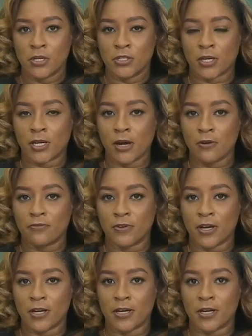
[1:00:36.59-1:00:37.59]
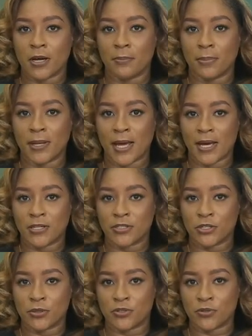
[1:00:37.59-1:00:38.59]
to clarifying a
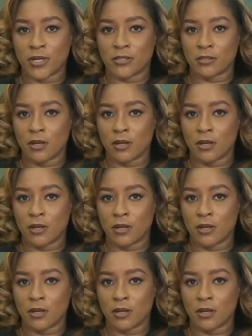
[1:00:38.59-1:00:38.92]
plan to address